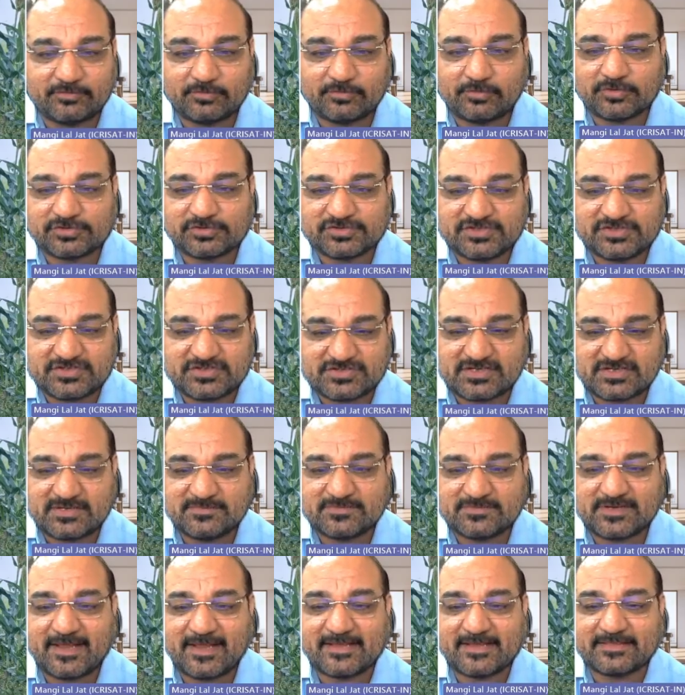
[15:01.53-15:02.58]
into those
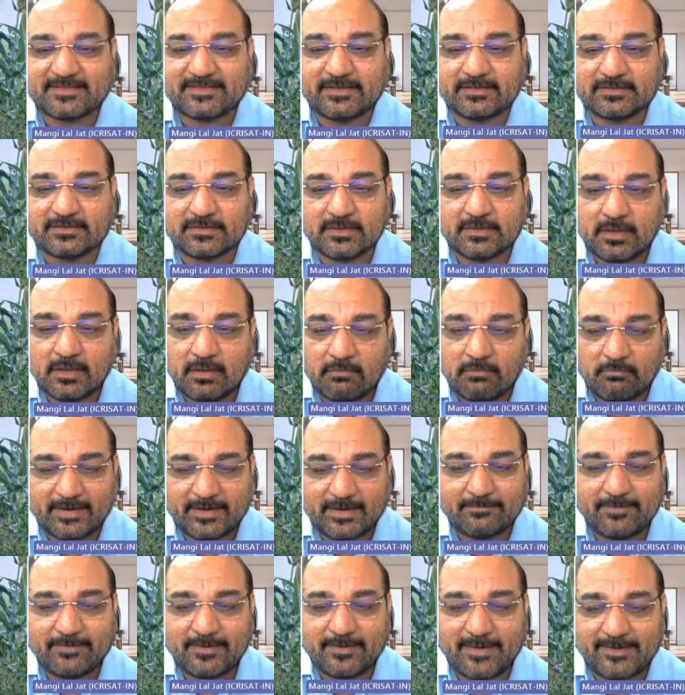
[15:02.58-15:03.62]
systems. And I think
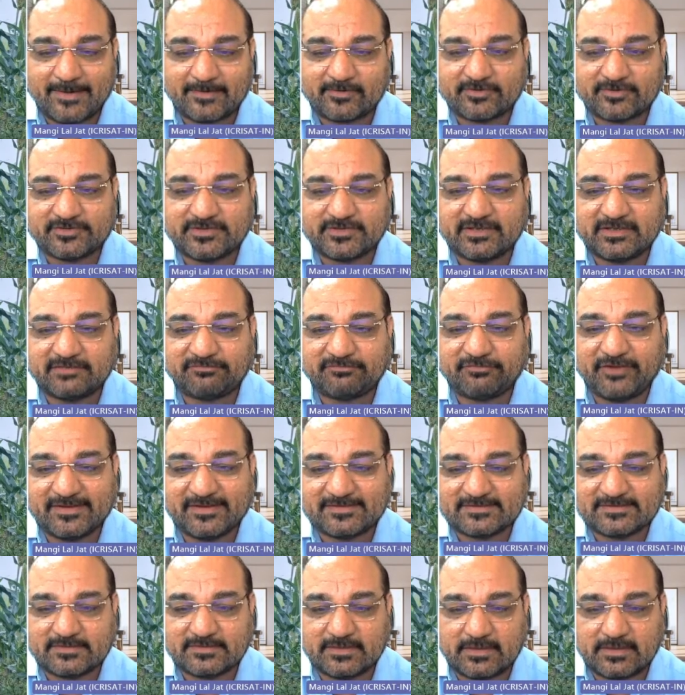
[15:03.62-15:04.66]
whatever nitrogen is
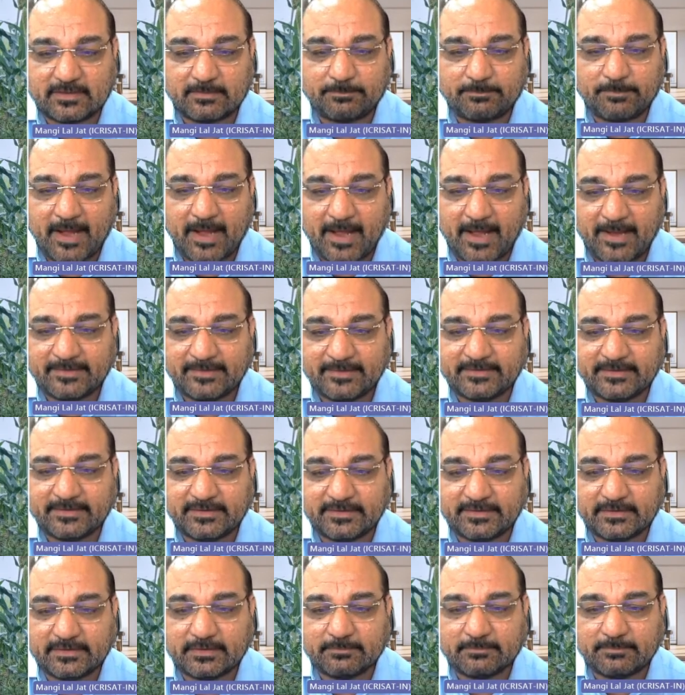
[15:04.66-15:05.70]
fixed by
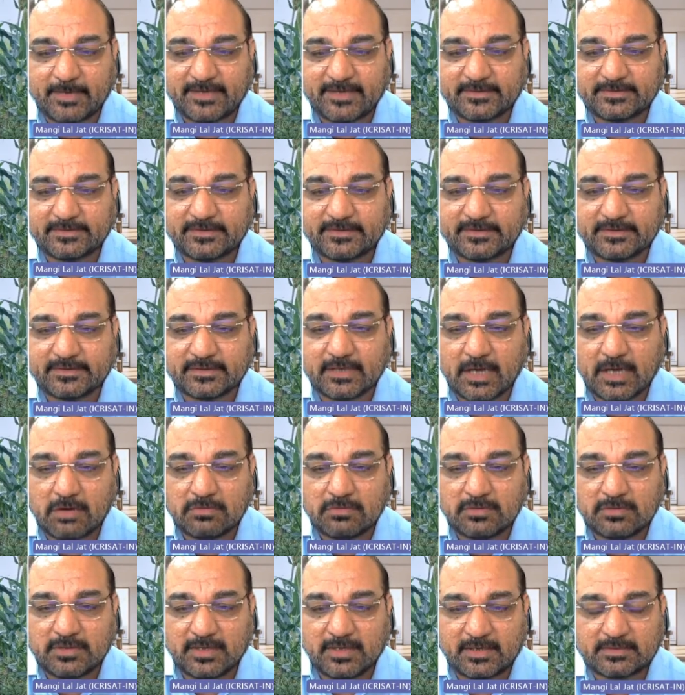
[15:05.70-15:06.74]
the
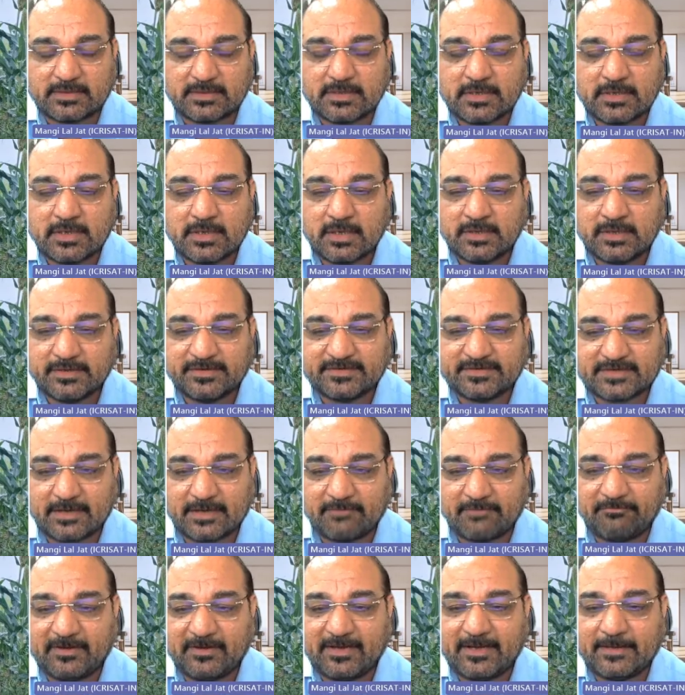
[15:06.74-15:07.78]
groundnut is
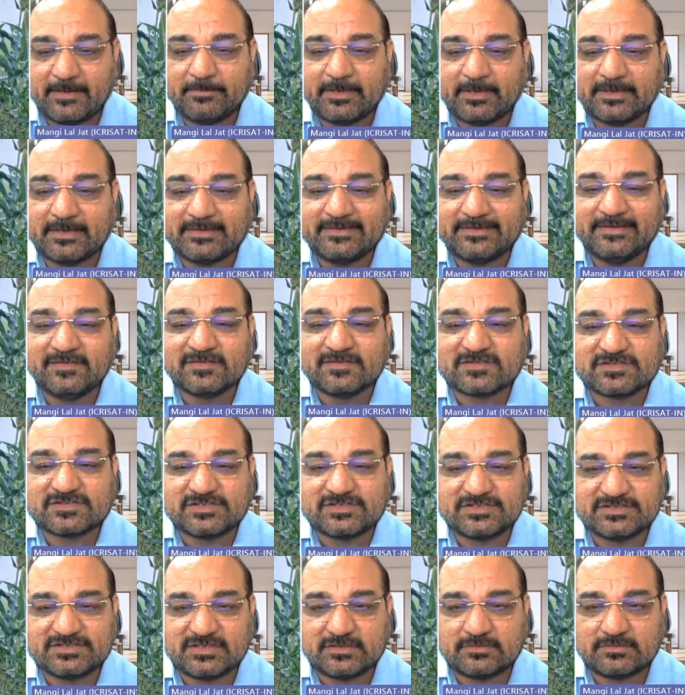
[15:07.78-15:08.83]
available in
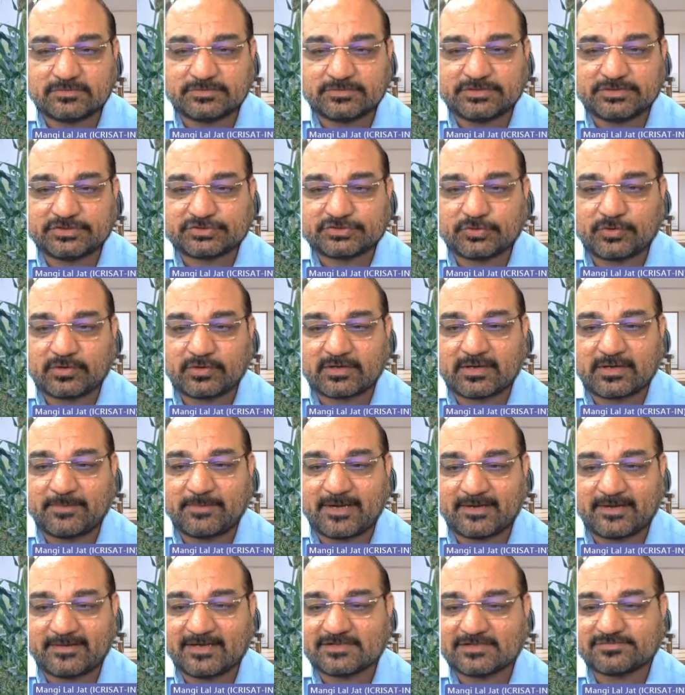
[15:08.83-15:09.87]
season to the
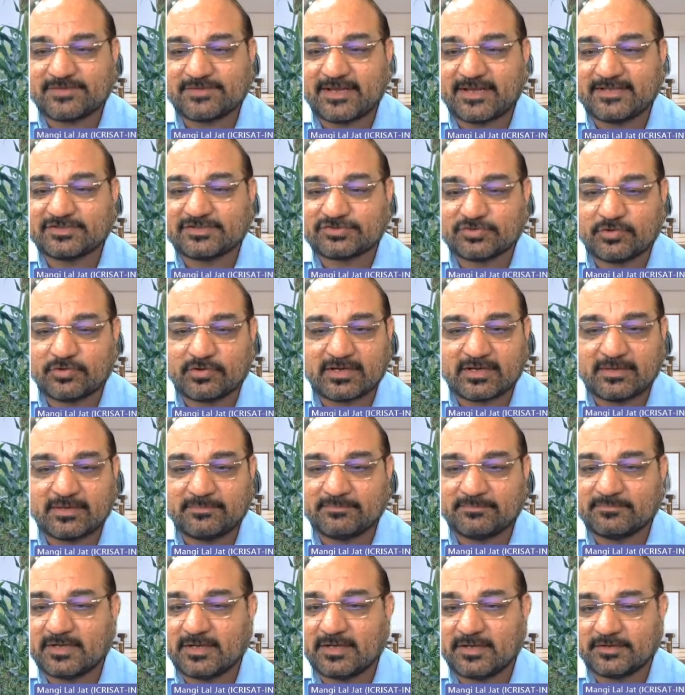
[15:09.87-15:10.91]
sorghum, and that's why the
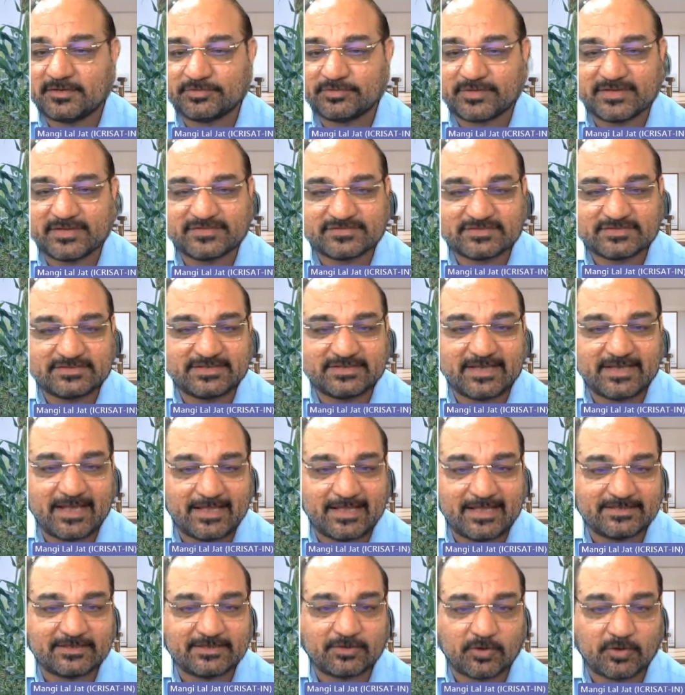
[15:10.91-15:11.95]
sorghum you can see the
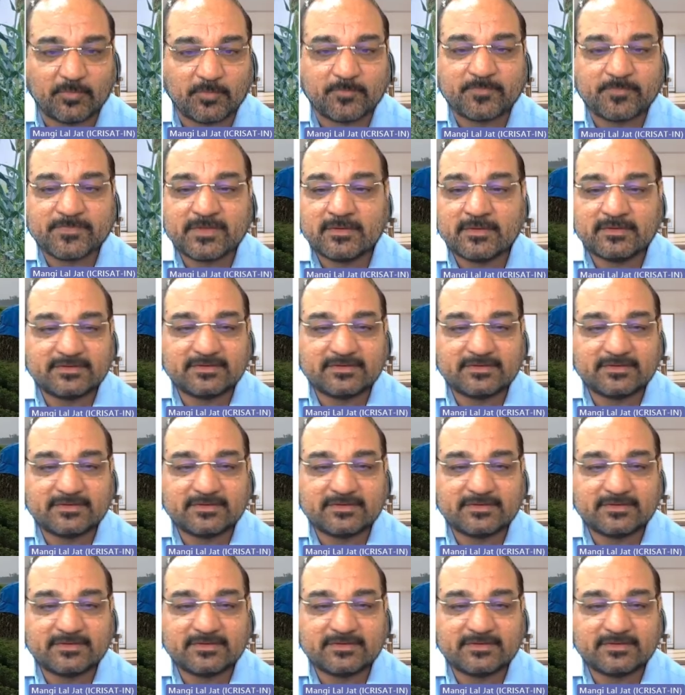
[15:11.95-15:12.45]
healthy crop.